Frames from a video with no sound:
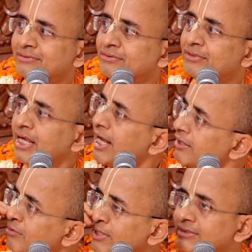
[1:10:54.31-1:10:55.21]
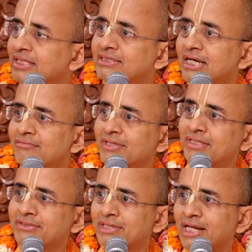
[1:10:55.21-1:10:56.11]
So their goal is Sangh
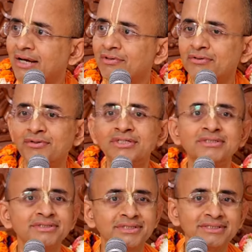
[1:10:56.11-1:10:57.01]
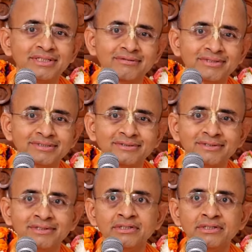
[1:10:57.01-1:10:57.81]
gratification. Our goal is Krishna service.